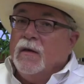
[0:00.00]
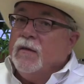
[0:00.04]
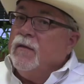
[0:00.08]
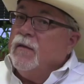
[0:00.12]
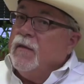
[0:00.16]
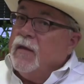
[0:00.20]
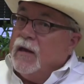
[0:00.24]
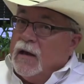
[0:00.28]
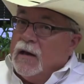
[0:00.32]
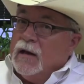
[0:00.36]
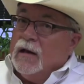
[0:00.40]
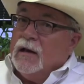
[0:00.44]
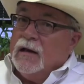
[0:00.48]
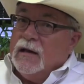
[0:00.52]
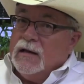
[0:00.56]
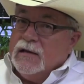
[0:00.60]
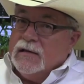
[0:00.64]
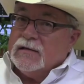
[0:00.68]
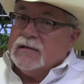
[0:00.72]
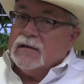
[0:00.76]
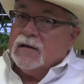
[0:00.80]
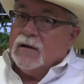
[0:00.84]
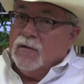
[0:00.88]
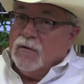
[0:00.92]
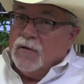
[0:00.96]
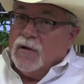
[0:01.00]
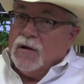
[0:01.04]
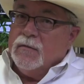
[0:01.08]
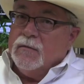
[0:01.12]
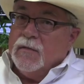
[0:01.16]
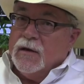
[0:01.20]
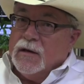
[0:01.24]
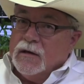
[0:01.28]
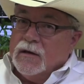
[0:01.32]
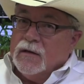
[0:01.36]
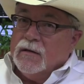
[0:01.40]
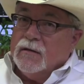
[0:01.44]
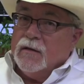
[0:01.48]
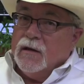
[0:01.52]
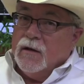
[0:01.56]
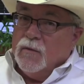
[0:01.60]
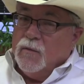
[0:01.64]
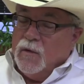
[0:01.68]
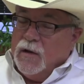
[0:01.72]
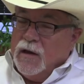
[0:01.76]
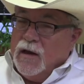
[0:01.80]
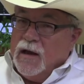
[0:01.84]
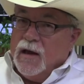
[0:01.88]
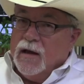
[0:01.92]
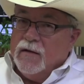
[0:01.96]
that lease agreement that
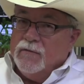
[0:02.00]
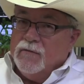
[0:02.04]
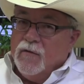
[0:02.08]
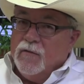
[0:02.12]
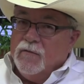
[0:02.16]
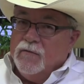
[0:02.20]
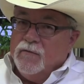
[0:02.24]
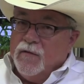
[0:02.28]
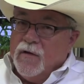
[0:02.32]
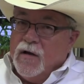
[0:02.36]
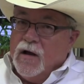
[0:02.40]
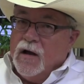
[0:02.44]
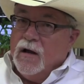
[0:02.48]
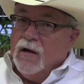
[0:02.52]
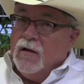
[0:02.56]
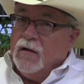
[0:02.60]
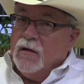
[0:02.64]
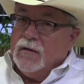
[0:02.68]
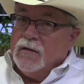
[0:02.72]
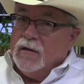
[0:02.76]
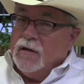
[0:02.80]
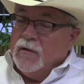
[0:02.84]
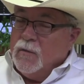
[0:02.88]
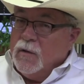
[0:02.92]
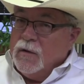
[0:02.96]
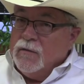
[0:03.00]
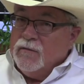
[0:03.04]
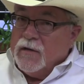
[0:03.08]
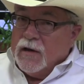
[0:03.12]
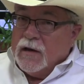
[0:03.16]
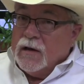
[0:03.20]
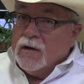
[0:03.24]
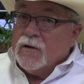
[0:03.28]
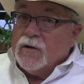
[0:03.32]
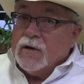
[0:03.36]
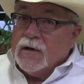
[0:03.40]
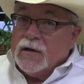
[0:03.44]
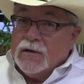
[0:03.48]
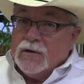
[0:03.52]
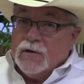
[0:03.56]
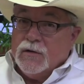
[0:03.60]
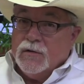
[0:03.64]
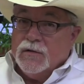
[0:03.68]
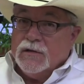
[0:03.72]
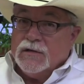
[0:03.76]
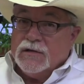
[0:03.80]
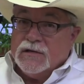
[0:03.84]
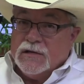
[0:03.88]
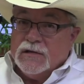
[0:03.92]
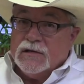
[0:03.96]
we have on file and that we've entered into
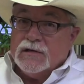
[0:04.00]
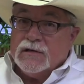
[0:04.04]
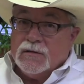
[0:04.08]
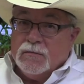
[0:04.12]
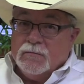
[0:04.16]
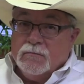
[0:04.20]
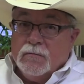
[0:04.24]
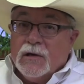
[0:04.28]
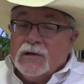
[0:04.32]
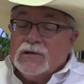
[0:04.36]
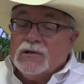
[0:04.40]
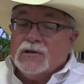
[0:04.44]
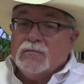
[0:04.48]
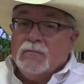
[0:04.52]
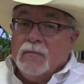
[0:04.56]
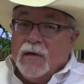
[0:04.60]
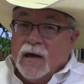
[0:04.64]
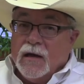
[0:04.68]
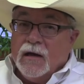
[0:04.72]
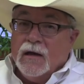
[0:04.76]
the system must